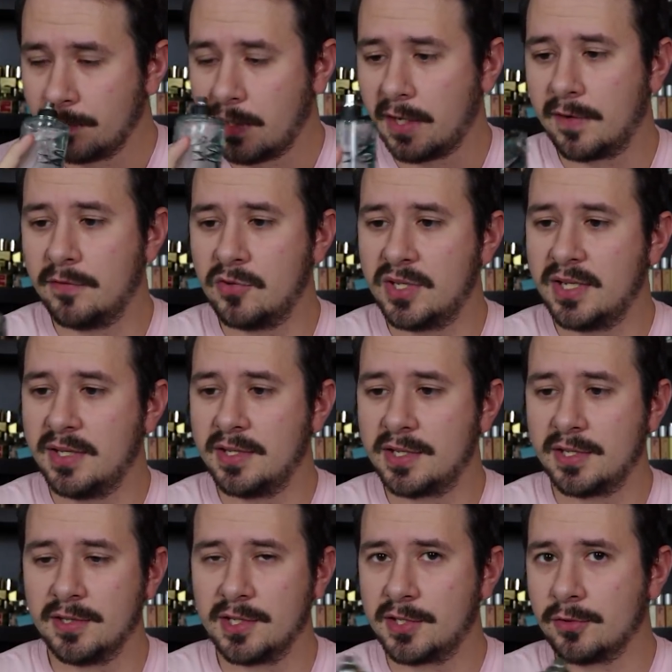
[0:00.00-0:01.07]
like if you see
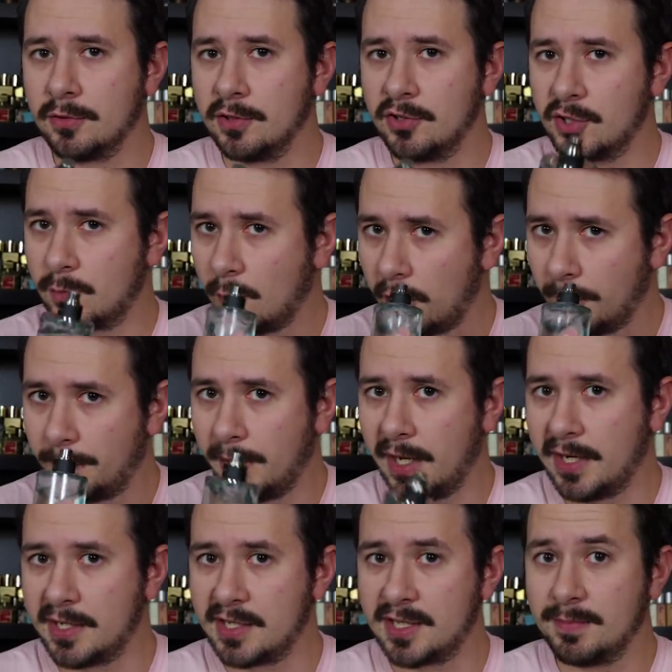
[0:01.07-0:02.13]
this in the store and just walk
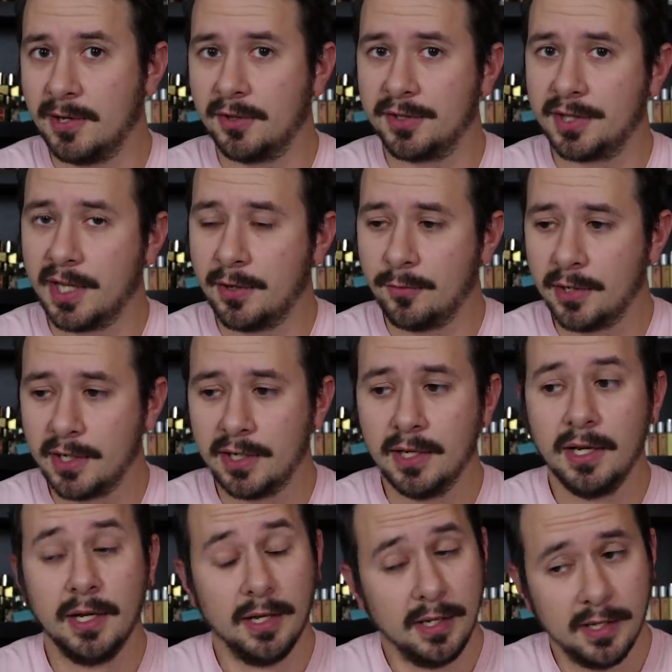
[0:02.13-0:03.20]
by and smell it that way,
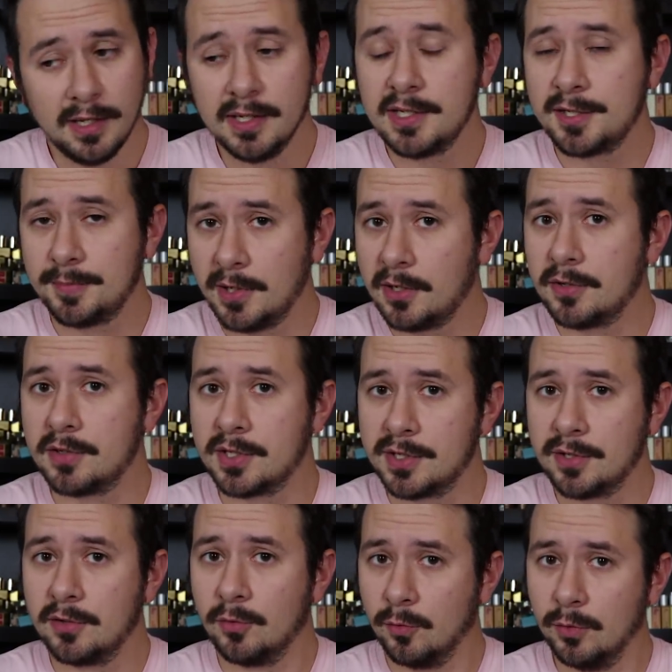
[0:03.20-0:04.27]
it
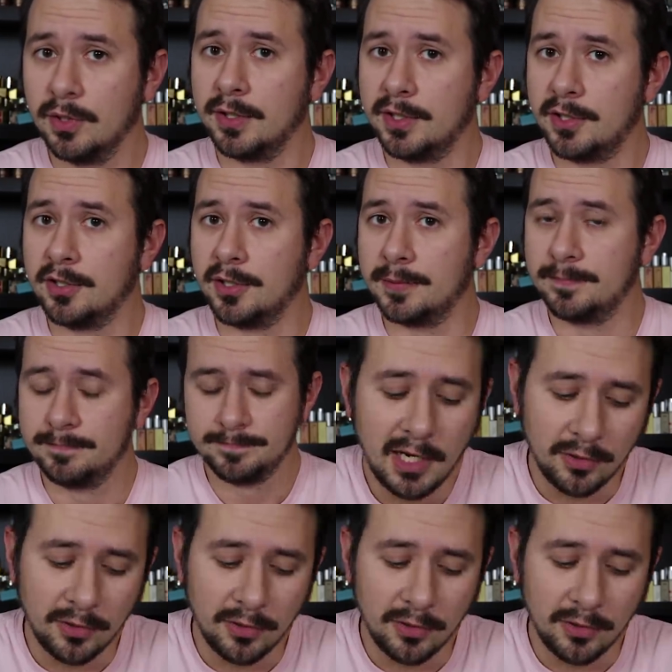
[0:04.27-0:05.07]
smells really good.